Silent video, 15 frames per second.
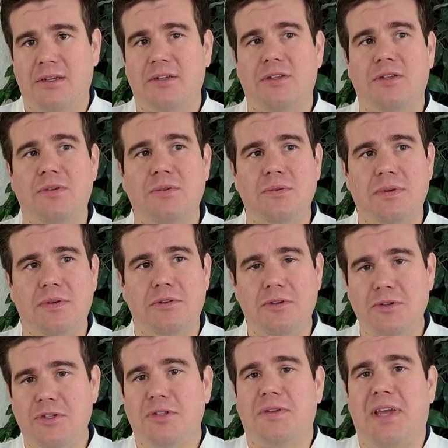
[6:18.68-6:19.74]
you
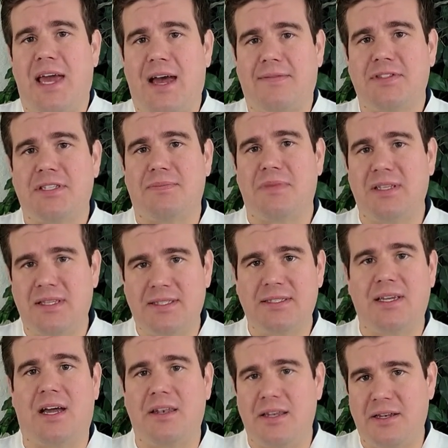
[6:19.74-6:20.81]
usually have something that's
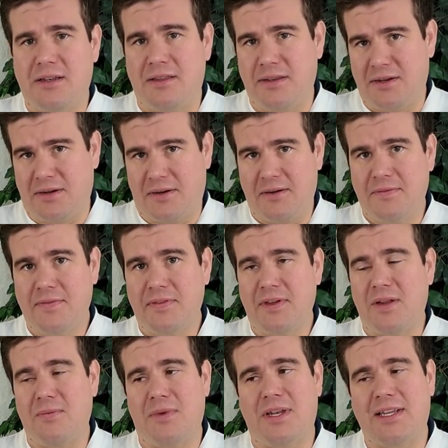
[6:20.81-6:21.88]
gotten into the nerve.
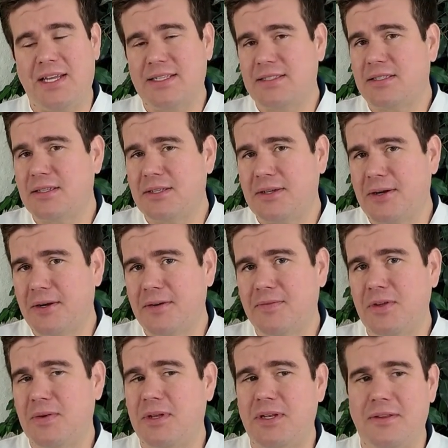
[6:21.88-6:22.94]
And when it gets to the nerve,
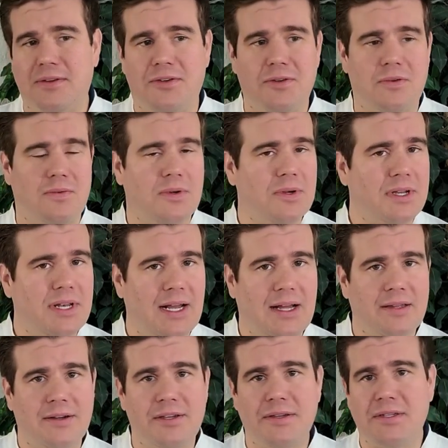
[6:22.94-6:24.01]
you can either do a root
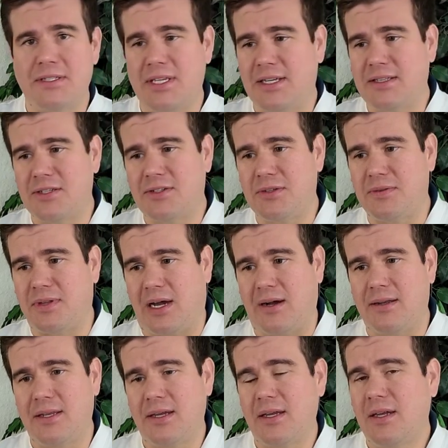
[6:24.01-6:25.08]
canal or you can take the tooth
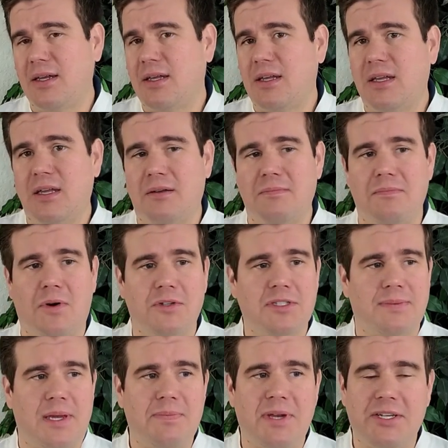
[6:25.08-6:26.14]
out. Most
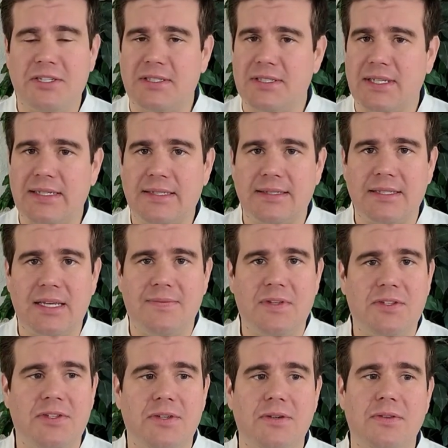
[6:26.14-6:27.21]
of my patients like to save
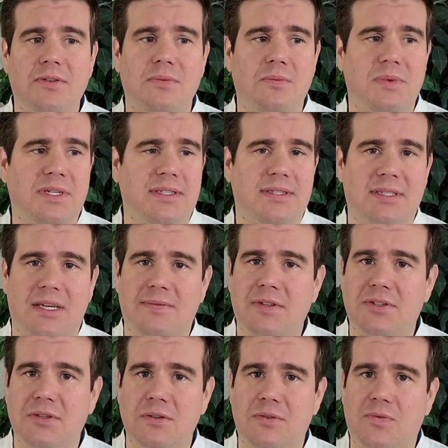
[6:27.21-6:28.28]
the tooth. We can save the
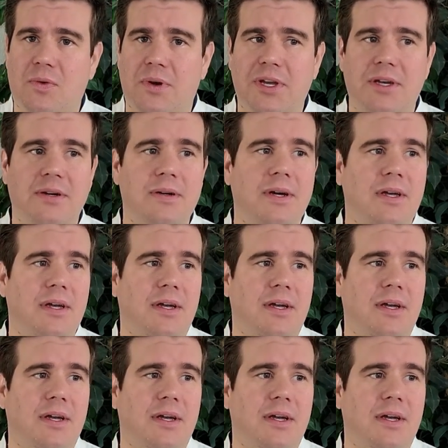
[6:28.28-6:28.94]
tooth for you.